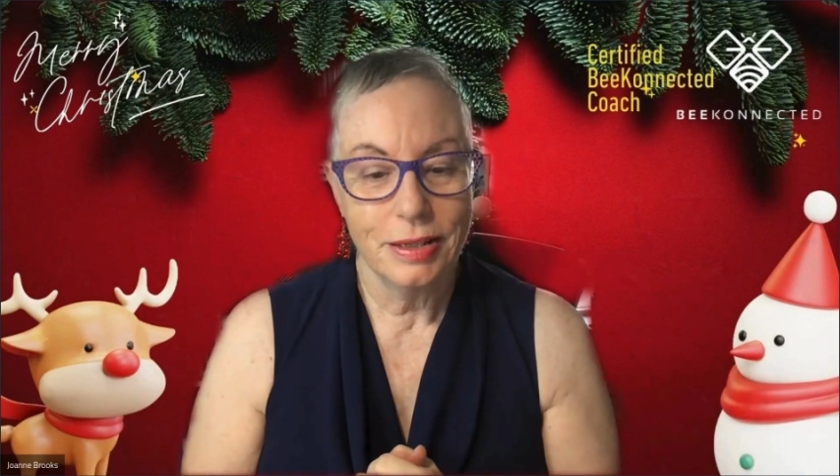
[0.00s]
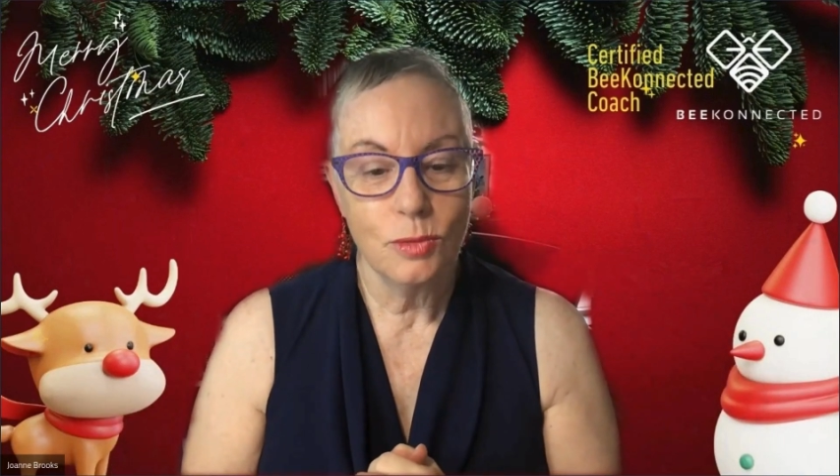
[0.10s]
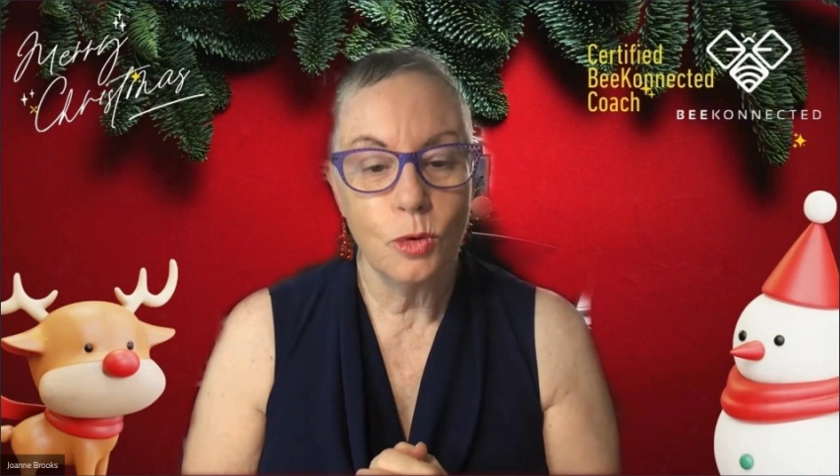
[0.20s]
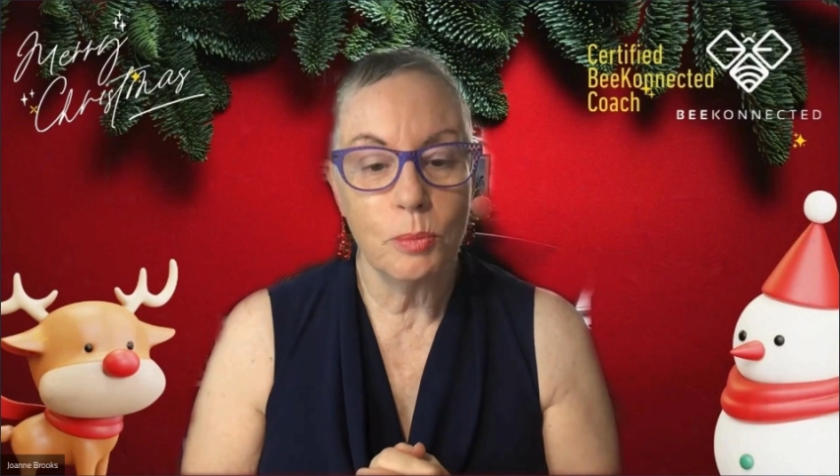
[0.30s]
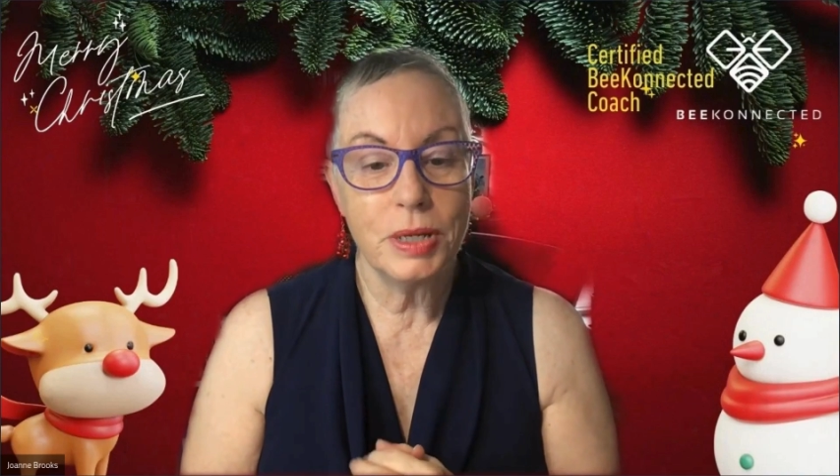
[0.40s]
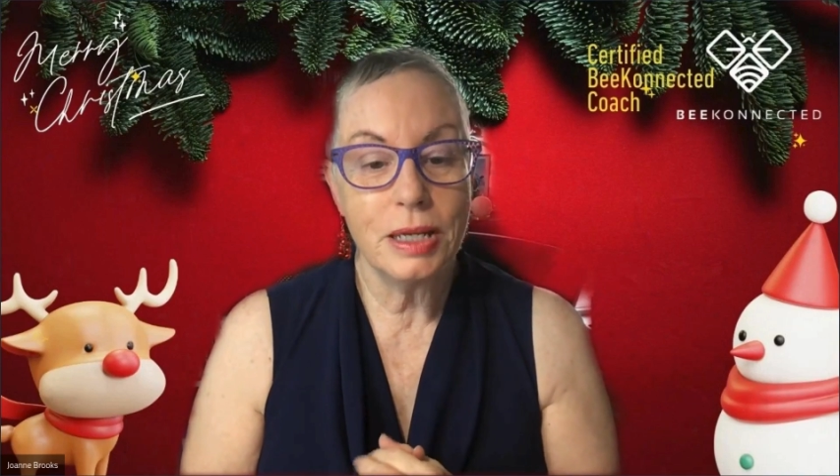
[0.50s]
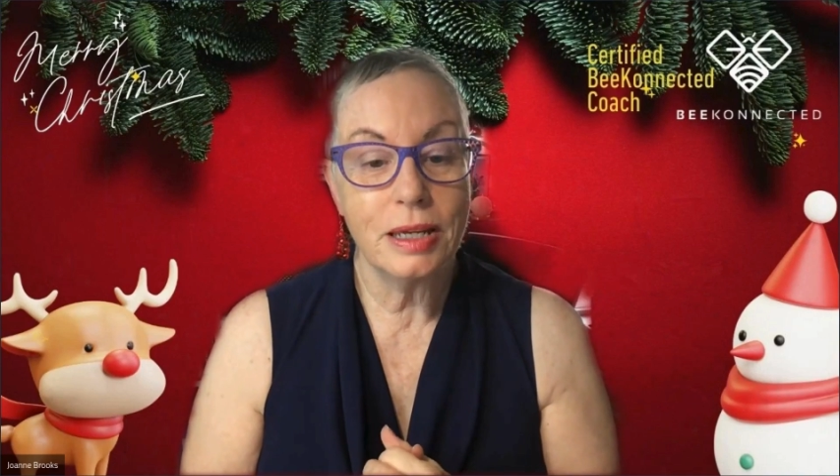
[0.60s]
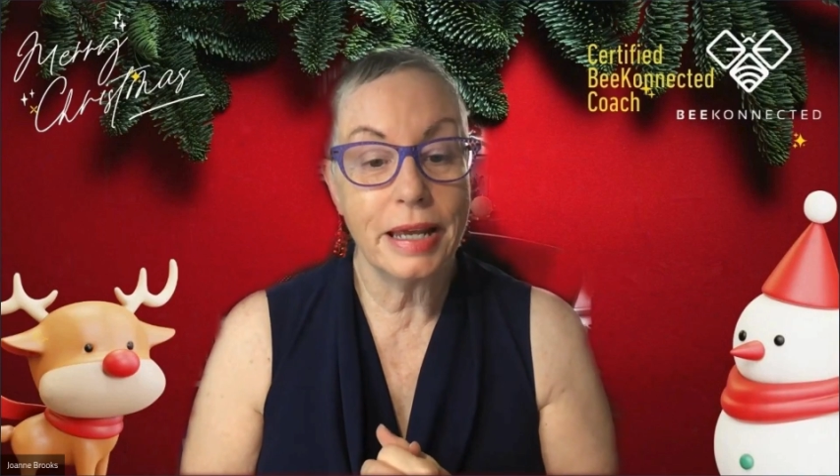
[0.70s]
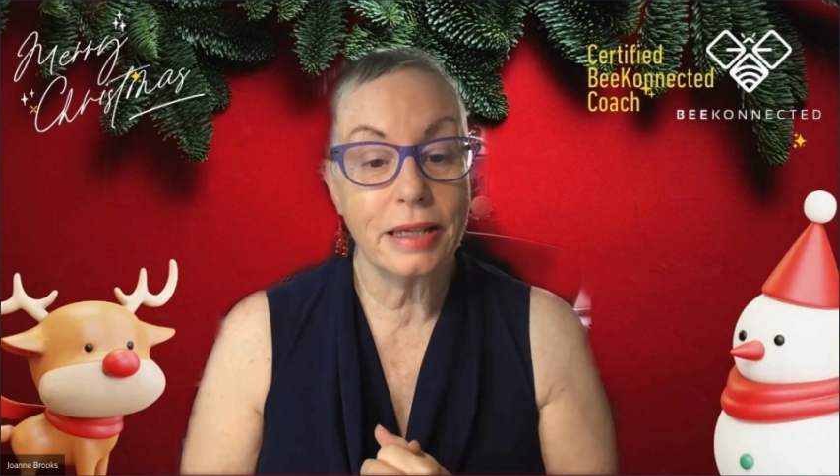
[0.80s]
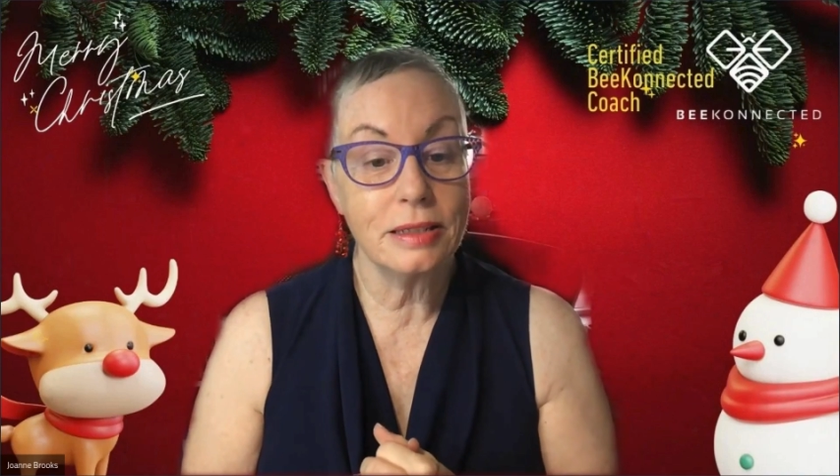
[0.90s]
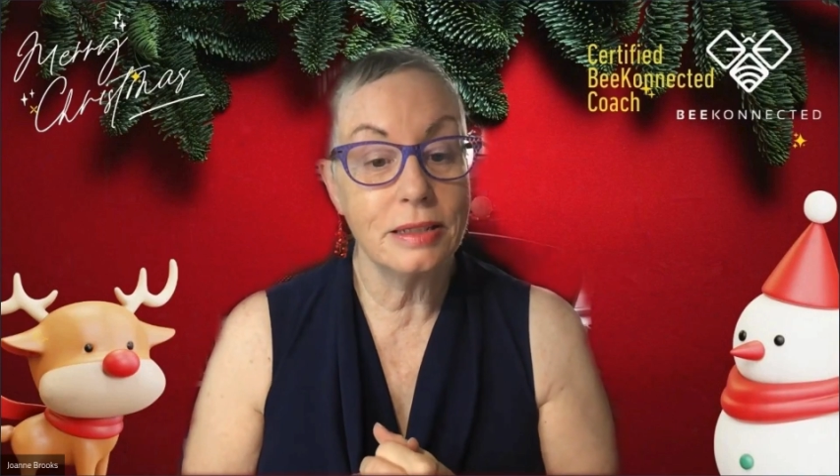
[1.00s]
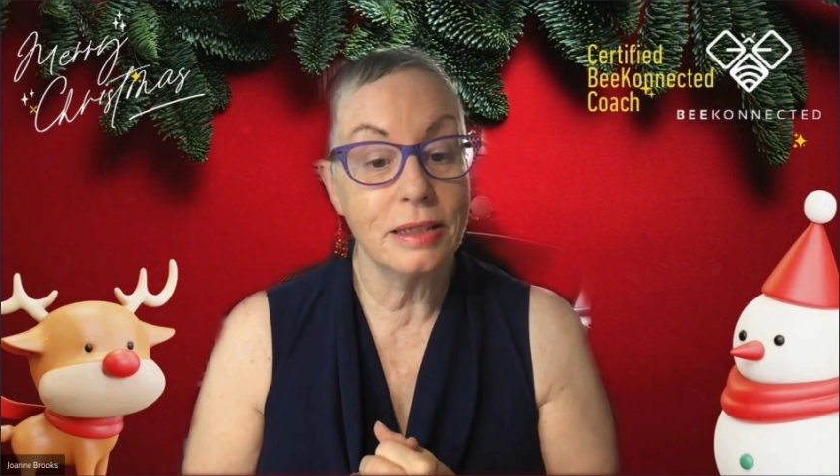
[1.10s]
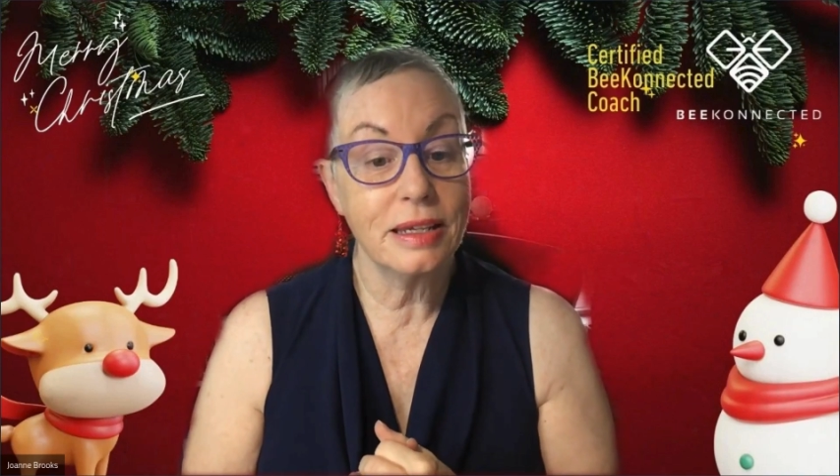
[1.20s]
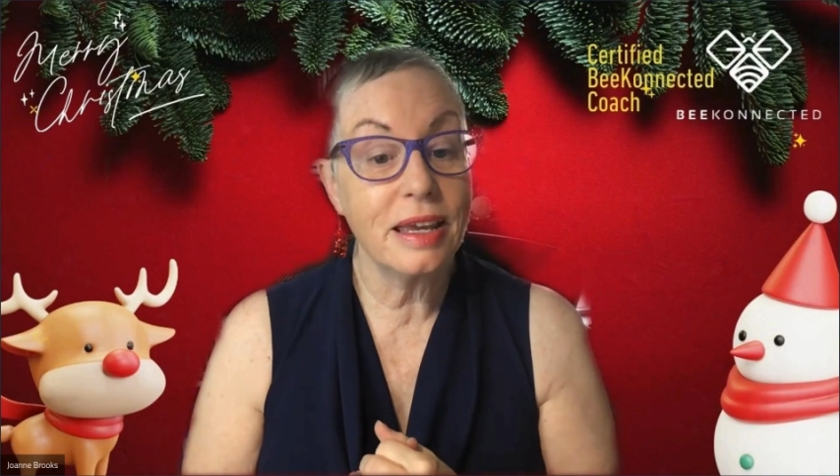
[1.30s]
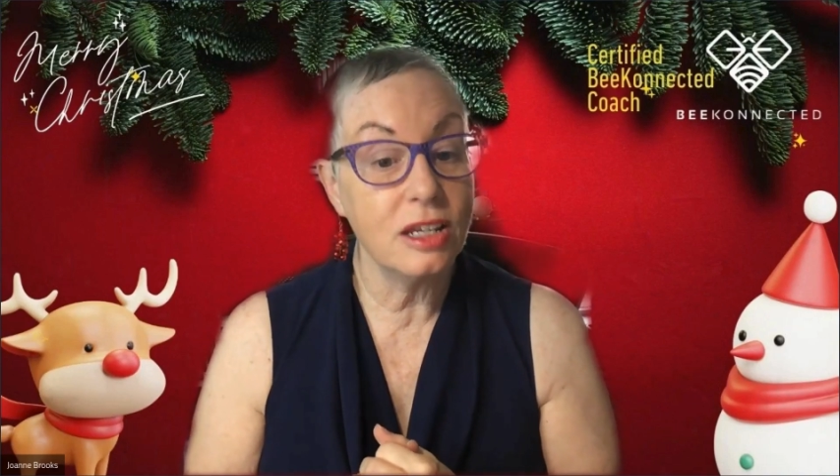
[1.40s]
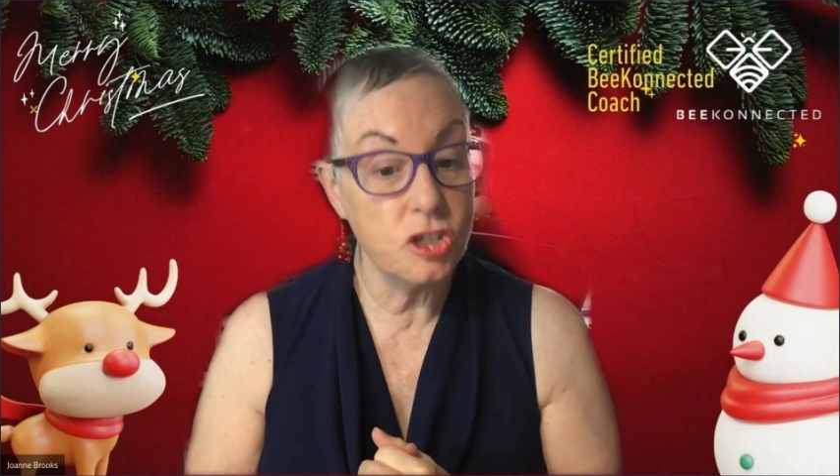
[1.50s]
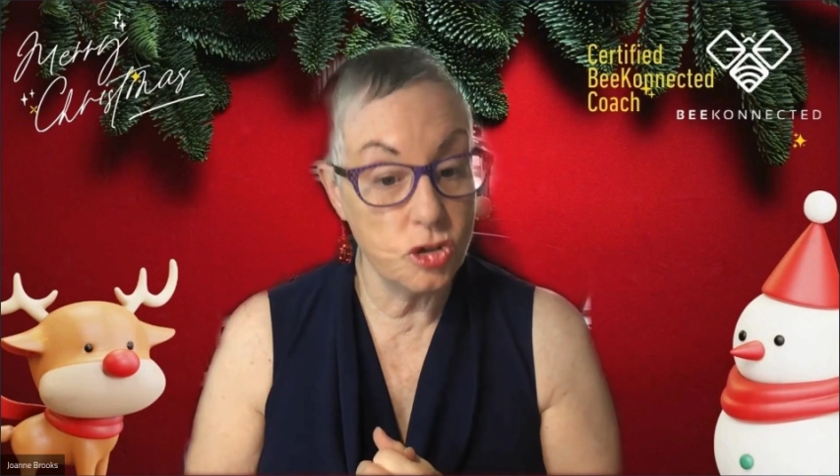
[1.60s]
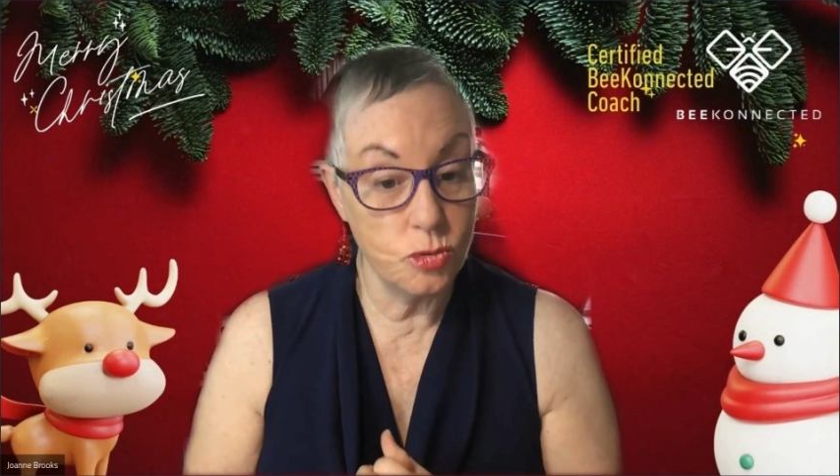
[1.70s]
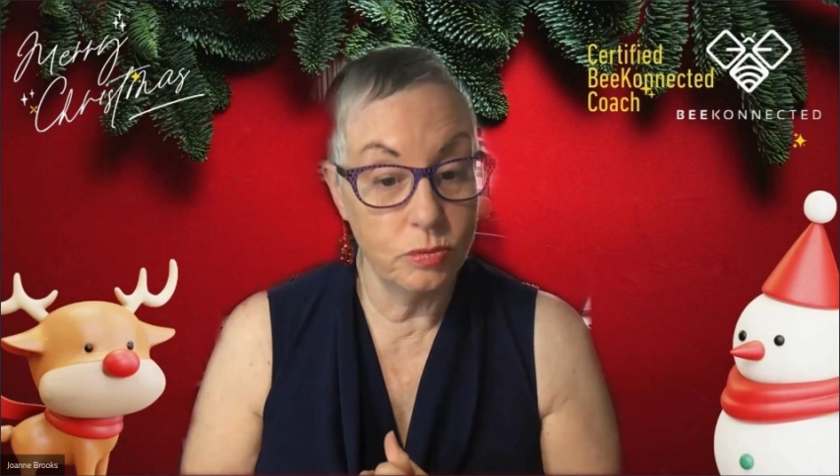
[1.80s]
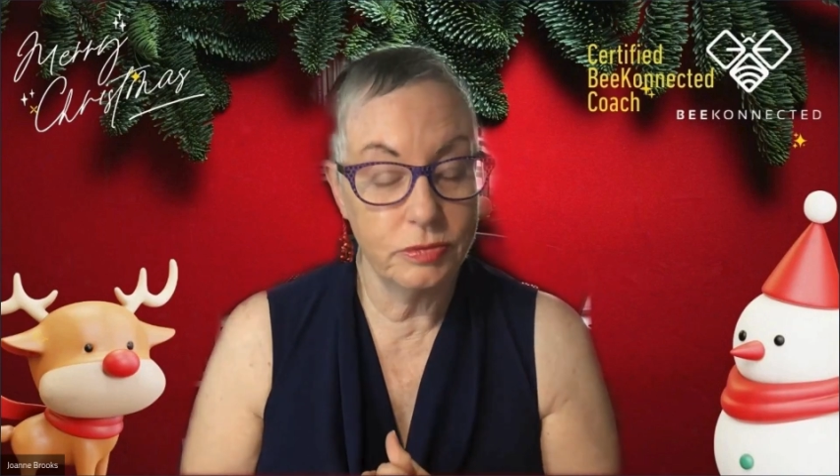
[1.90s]
what BeeKonnected can
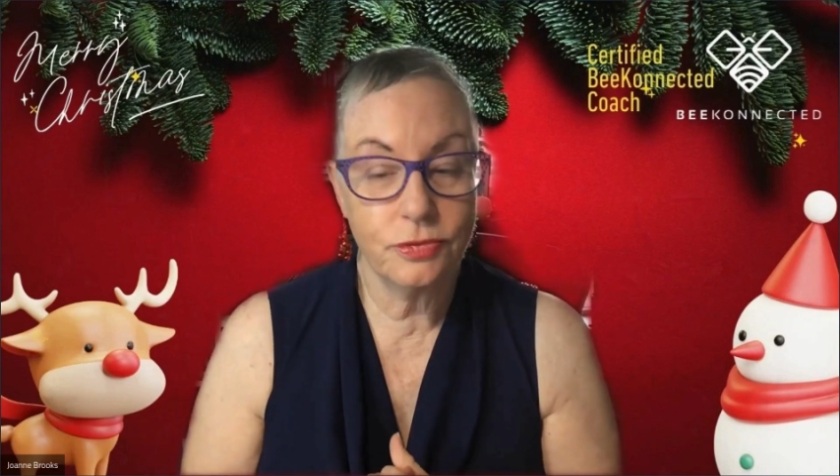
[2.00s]
do